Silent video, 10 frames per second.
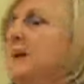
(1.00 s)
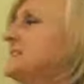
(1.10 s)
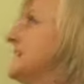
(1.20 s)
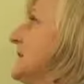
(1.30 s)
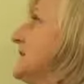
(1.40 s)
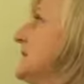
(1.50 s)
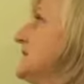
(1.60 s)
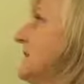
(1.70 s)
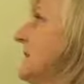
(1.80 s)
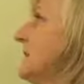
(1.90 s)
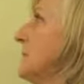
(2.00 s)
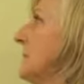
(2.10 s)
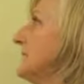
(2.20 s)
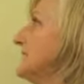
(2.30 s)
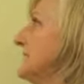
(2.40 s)
Today we're going to talk
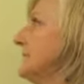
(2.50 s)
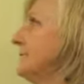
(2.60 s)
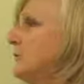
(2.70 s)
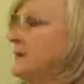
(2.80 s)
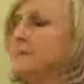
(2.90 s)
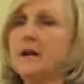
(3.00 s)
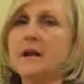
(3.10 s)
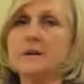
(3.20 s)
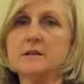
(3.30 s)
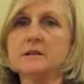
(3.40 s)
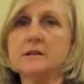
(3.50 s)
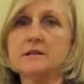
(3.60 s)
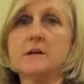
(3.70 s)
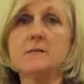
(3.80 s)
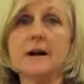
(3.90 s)
about informing
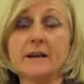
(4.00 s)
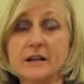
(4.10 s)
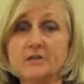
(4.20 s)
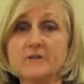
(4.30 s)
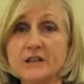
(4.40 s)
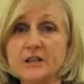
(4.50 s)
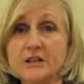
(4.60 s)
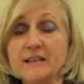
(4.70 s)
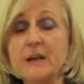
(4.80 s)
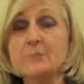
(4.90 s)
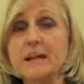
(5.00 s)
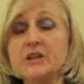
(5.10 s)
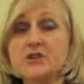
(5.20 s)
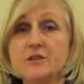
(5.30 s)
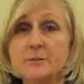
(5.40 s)
parents about intervention and making
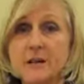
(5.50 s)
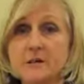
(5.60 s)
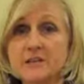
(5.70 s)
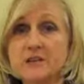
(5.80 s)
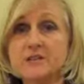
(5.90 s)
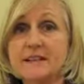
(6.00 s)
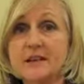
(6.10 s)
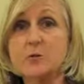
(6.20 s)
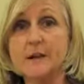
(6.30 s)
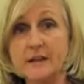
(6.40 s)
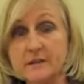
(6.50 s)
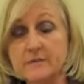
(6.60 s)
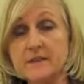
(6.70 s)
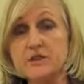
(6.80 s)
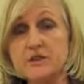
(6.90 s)
sure that parents understand what
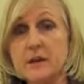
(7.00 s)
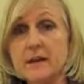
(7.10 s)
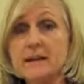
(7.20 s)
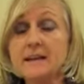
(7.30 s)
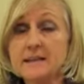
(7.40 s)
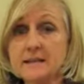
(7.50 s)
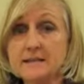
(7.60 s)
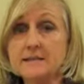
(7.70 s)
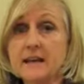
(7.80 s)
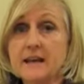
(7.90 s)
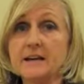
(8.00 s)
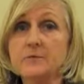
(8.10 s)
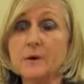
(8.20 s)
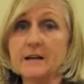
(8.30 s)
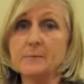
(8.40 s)
intervention is and
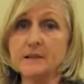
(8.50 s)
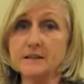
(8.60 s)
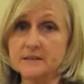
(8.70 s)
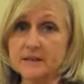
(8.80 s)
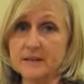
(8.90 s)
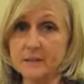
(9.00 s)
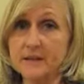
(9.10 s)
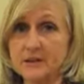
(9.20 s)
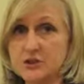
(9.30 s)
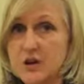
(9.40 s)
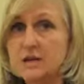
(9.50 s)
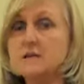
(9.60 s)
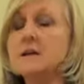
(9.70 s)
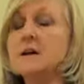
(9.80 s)
what it means to them and their child.